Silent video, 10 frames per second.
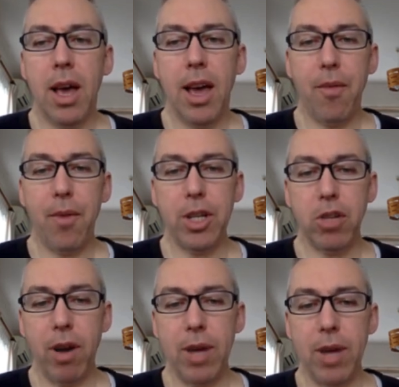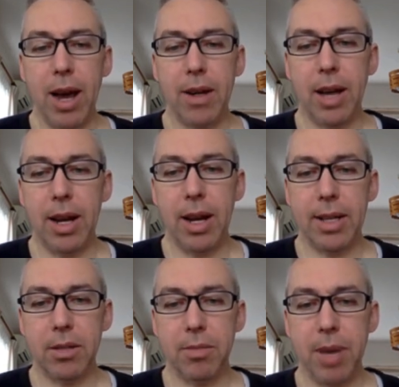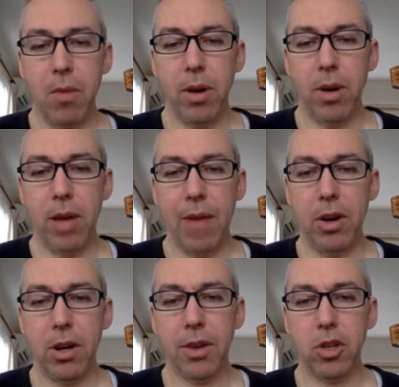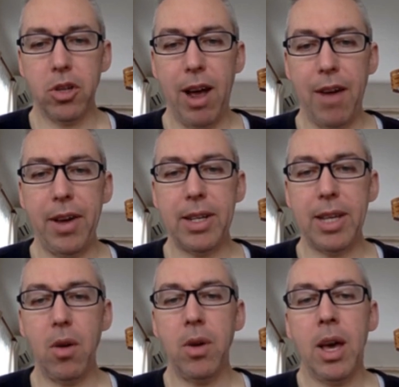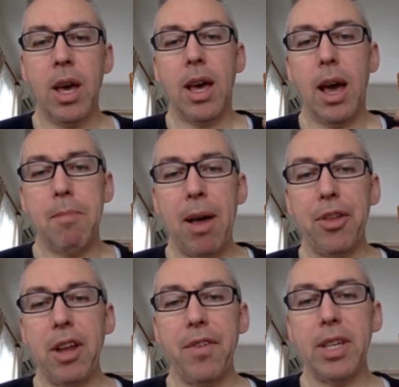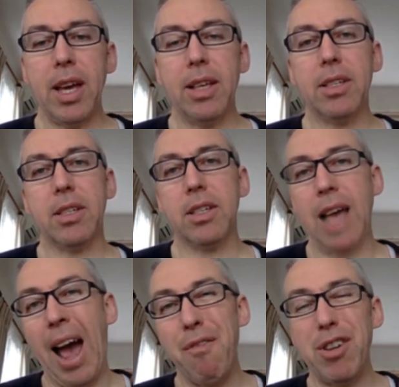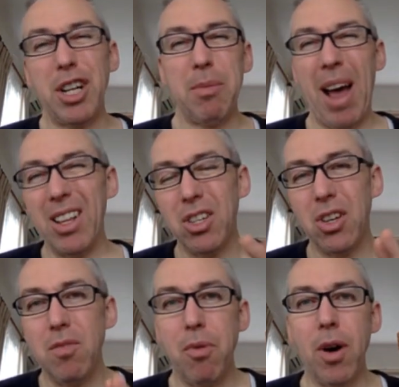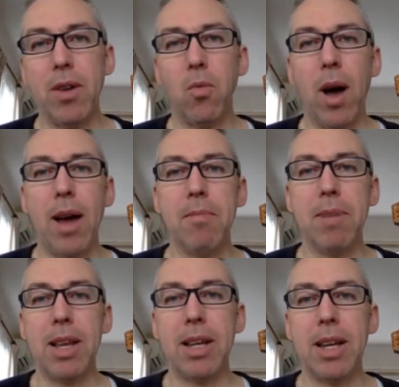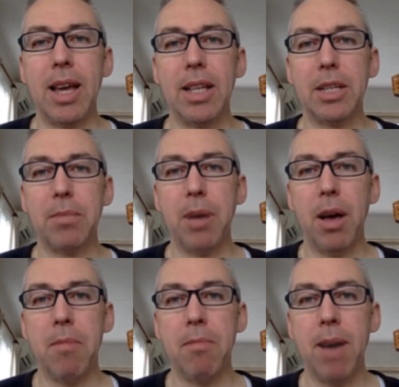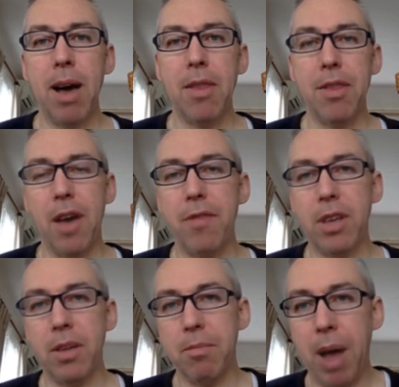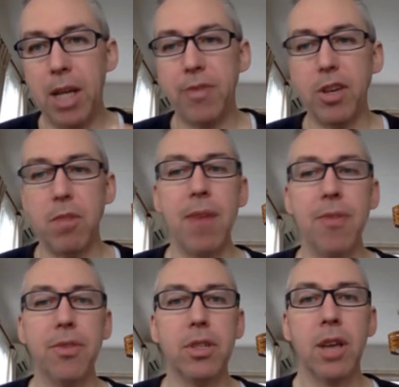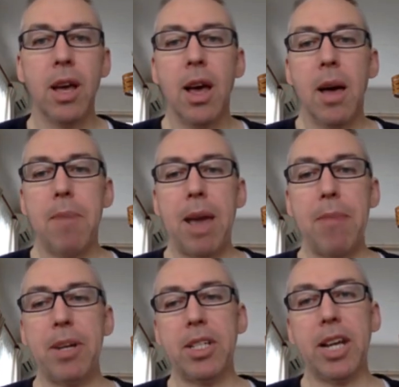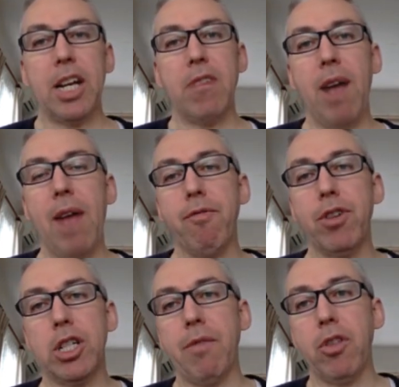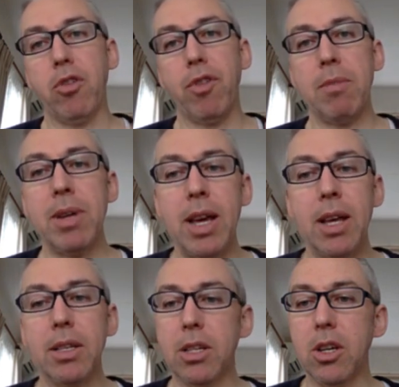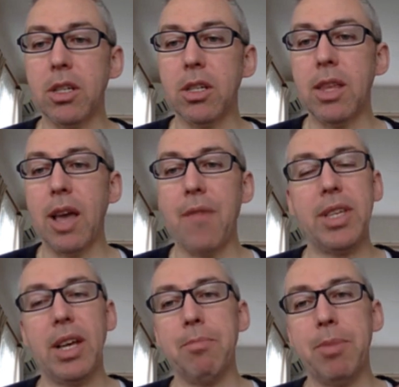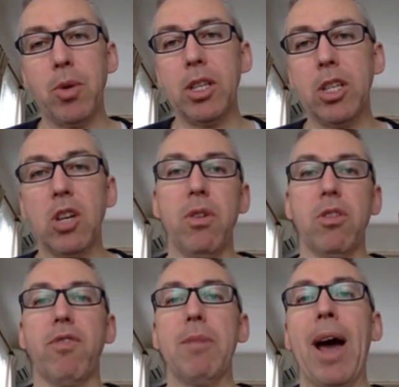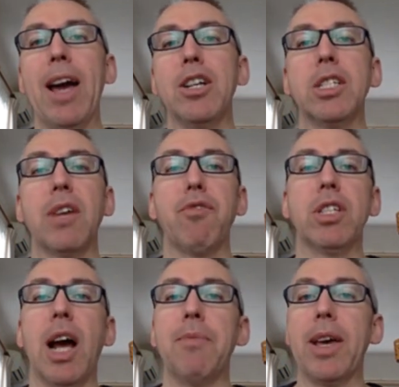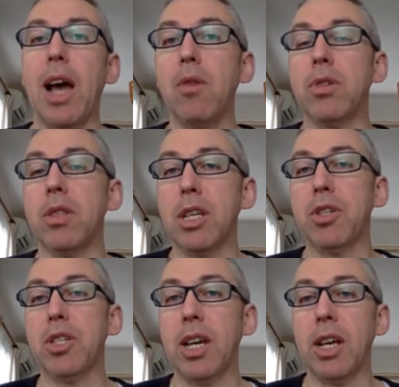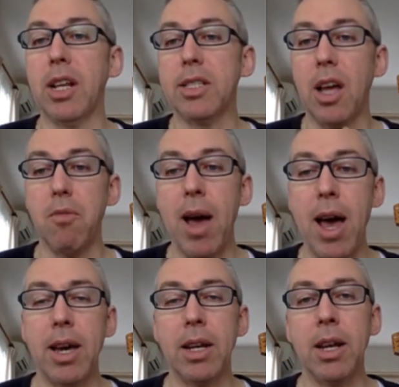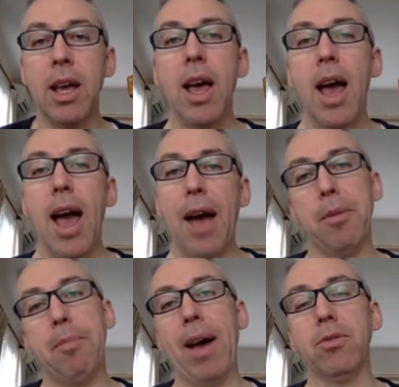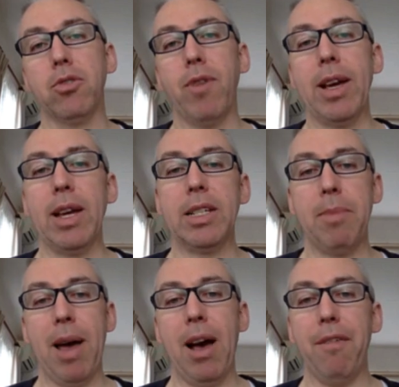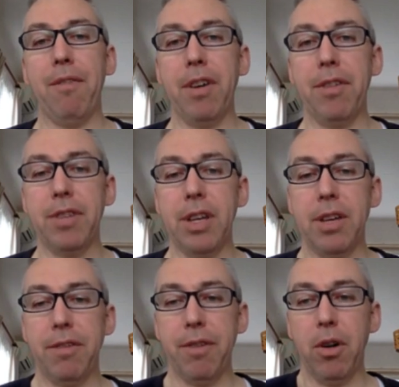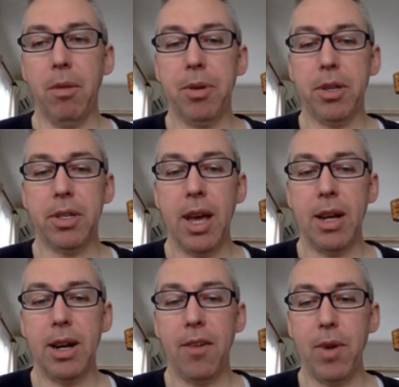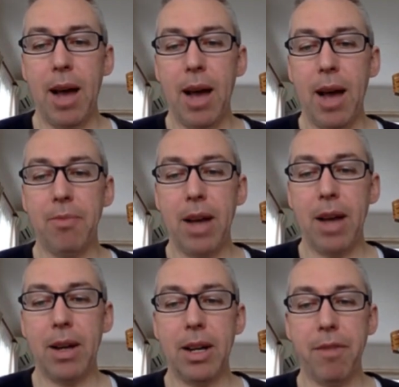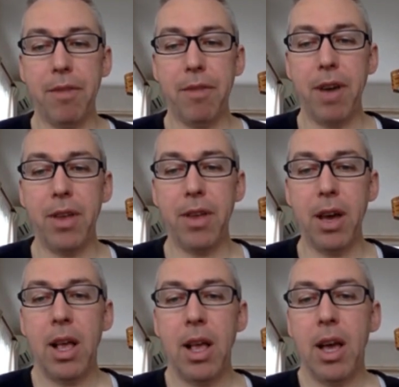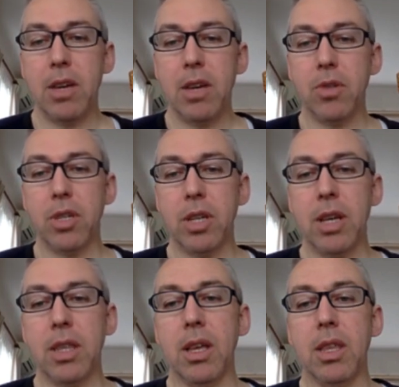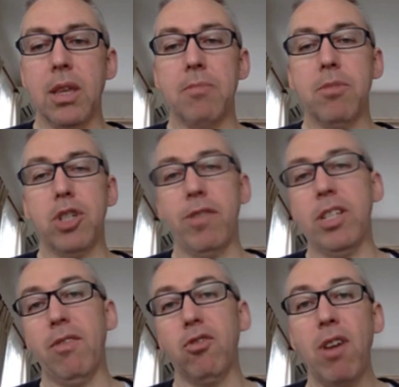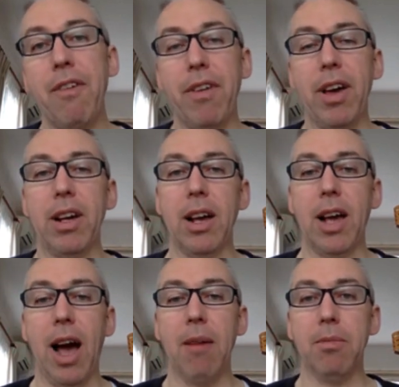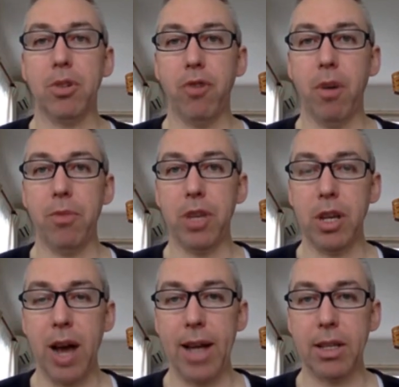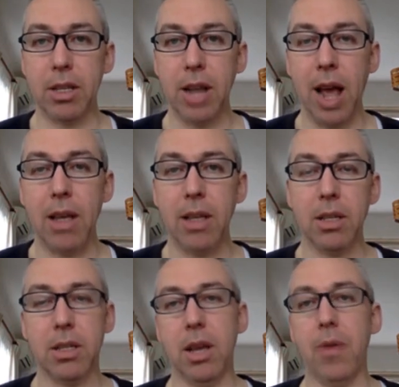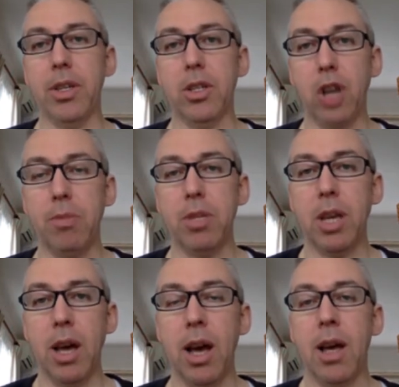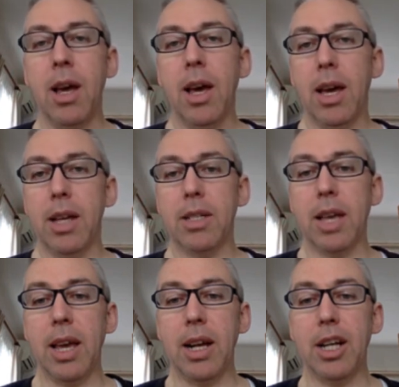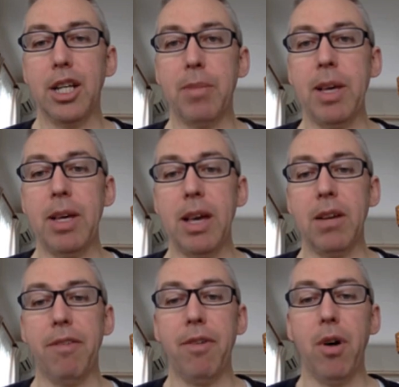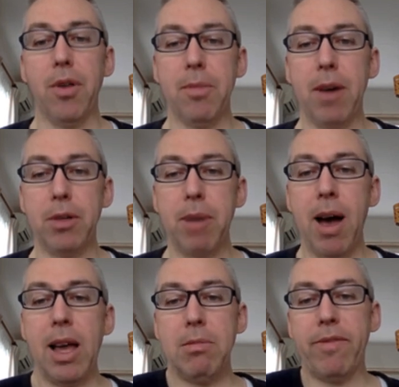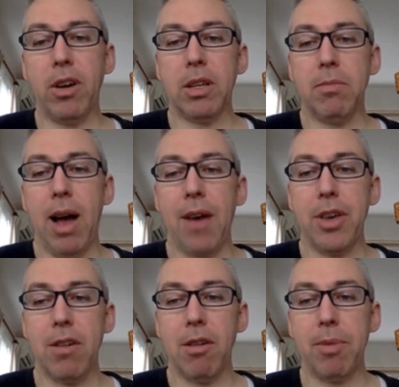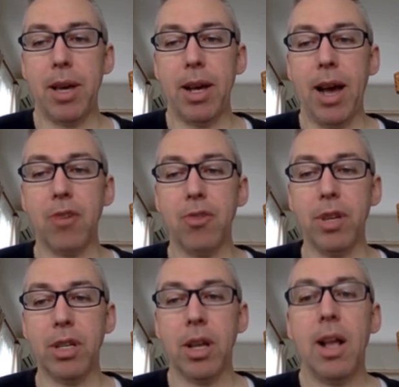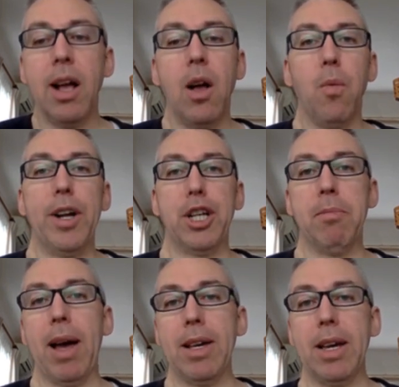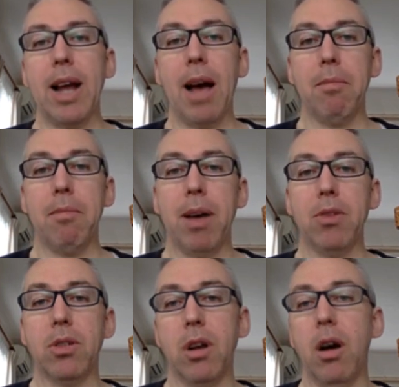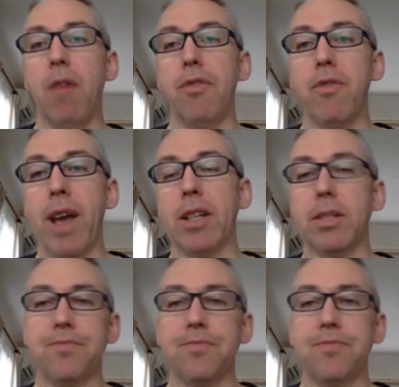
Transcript: If we scroll down a little bit, we'll have a look at the traffic. So monthly visits averaging about 2.1 million hits per month over the past few months People are sticking around for just over three minutes. You can see they visit between two and three pages every time they go to this particular domain, and the bounce rate is about 54%. And if we come down a little bit further, you'll see that the majority of traffic comes from the United States, so it's top tier, it's English speaking for the most part, and then we've got some other European countries which are making up most of the rest.